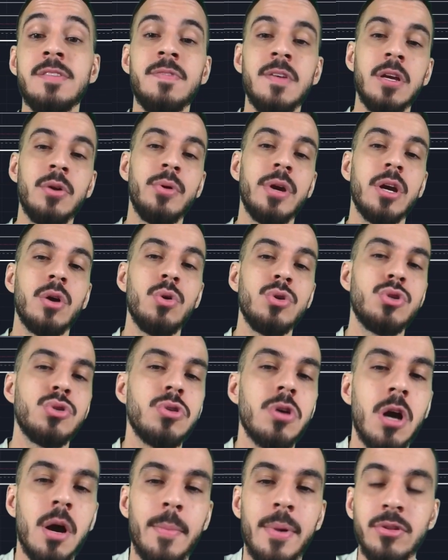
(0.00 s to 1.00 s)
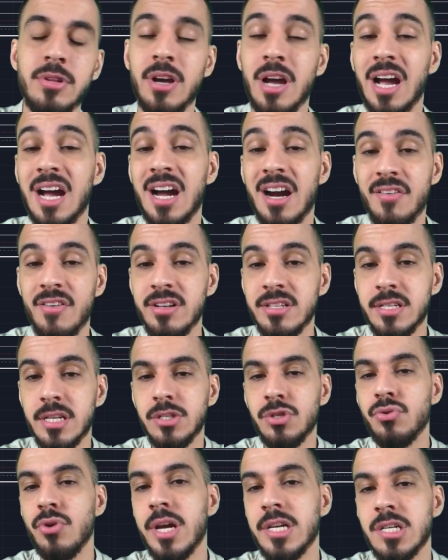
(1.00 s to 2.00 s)
video we are going to talk about the current
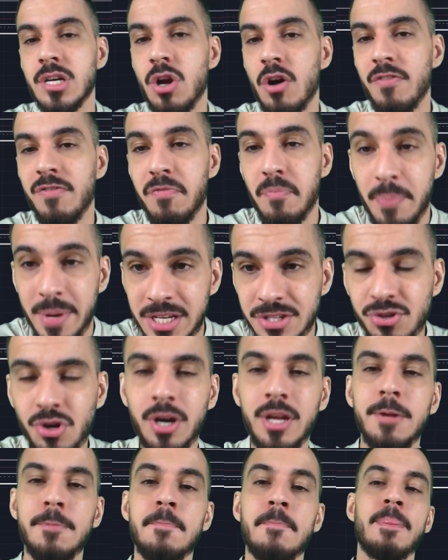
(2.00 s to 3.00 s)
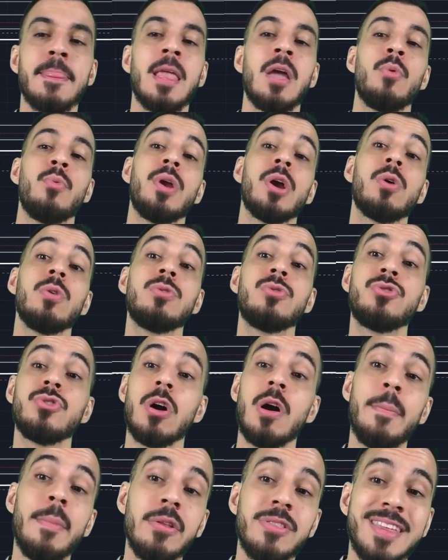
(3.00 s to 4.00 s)
situation of Bitcoin. We are going to
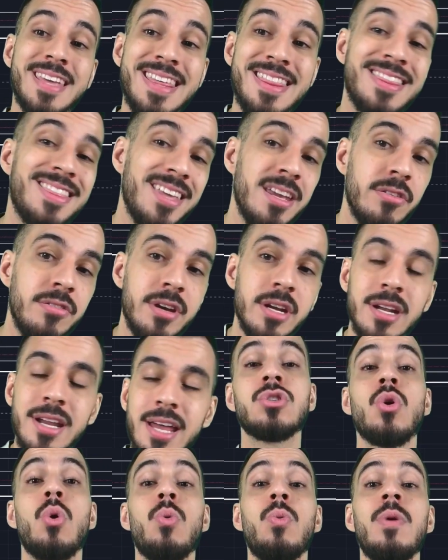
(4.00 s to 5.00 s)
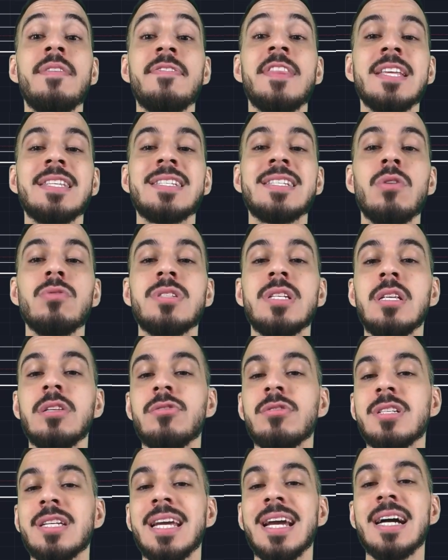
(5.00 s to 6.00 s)
talk about Ethereum. So if that sounds
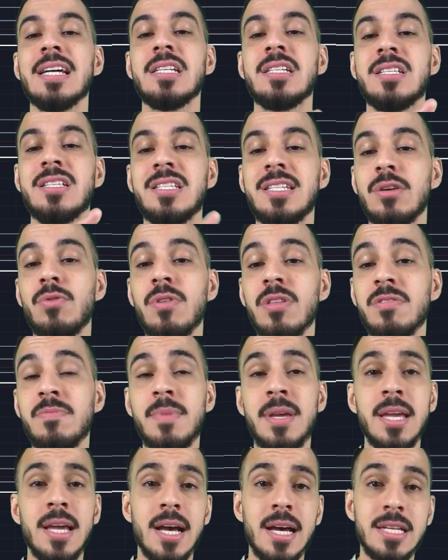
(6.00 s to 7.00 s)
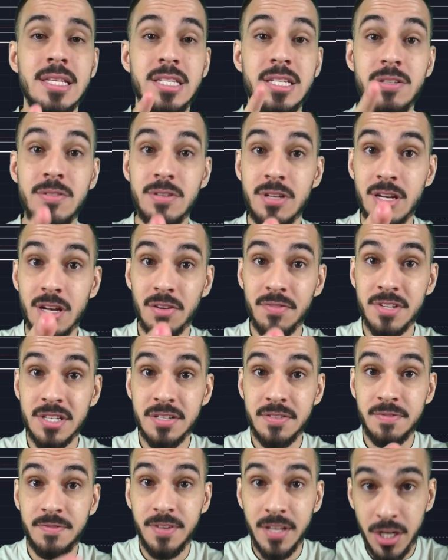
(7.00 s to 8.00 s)
interesting guys, stick with me until the end of
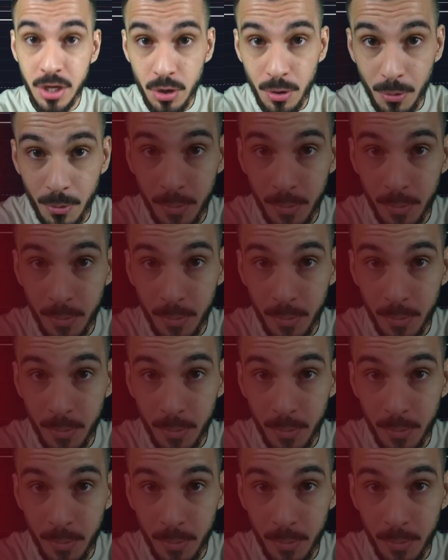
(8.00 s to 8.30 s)
this video.